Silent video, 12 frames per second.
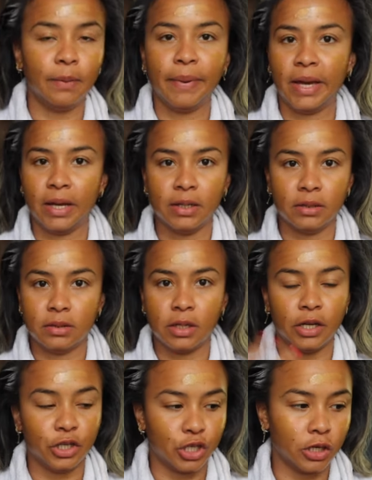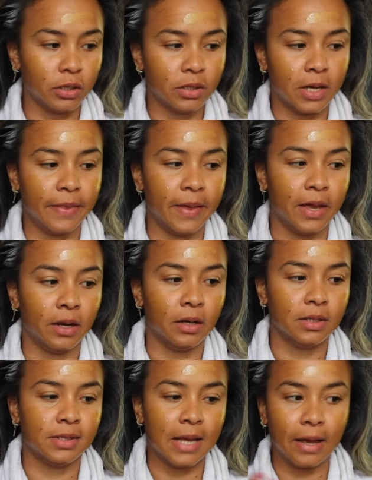a pant and a shirt and
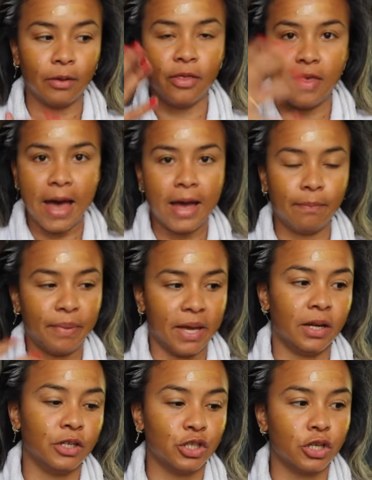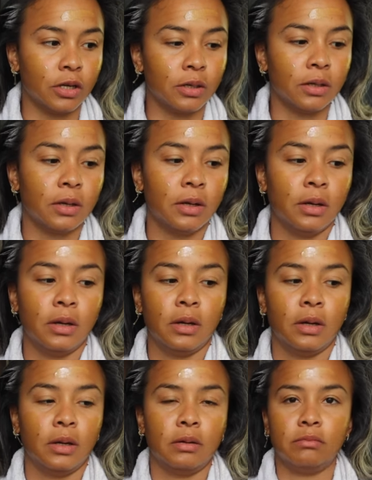then style that pant and shirt
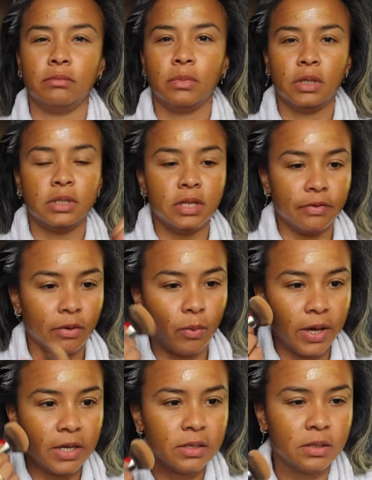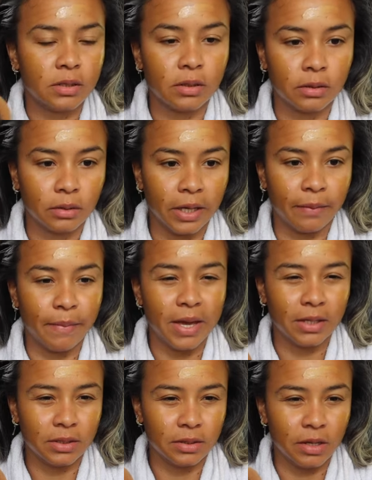different ways, like
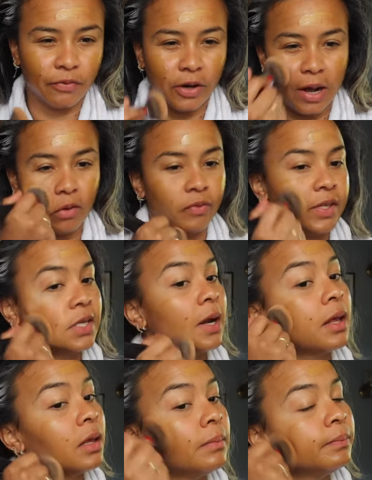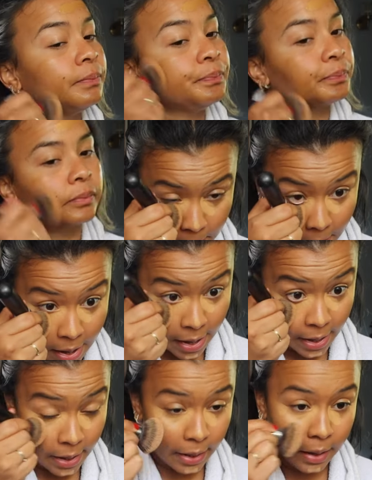make different outfits out of them.
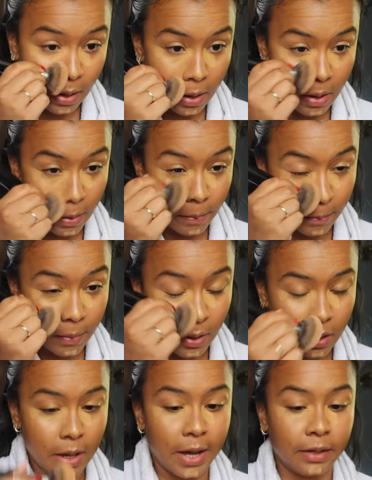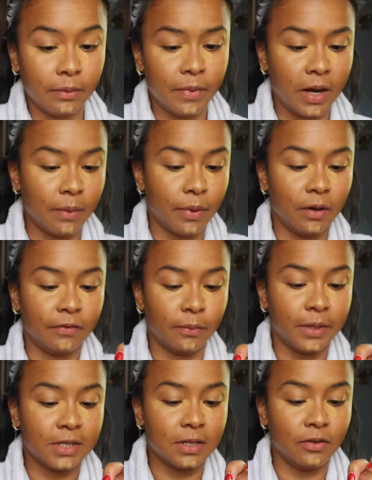My item that I bought for
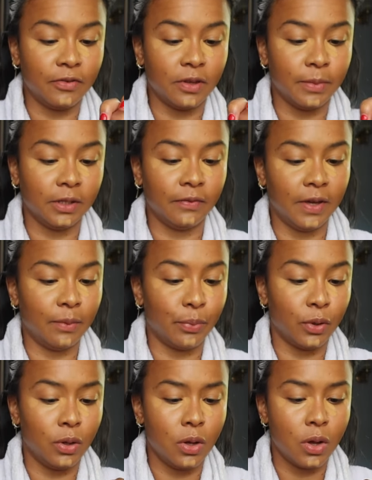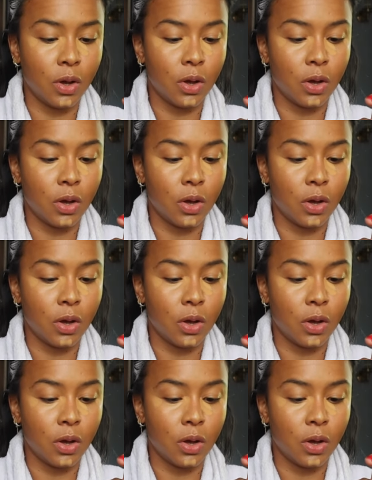myself for the month of April